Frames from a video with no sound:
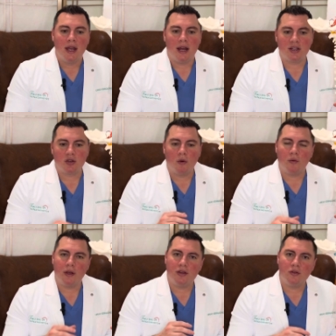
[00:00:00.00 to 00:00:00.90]
And so what
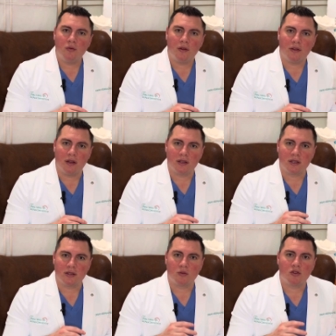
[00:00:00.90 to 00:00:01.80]
we do with this
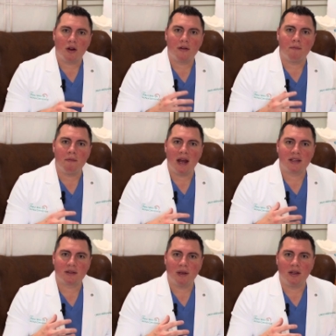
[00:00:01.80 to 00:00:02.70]
is we try to
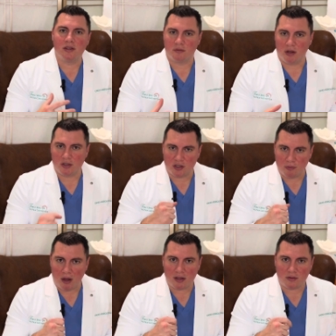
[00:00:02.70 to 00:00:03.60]
mask pain as much as
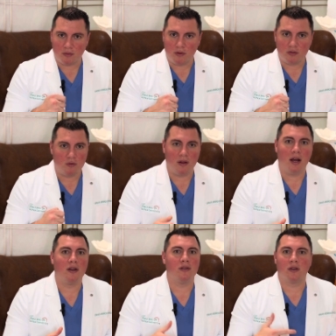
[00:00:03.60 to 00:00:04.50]
possible to
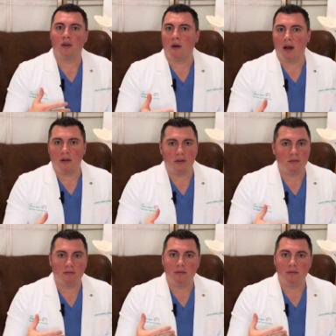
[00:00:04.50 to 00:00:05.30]
allow you to go out and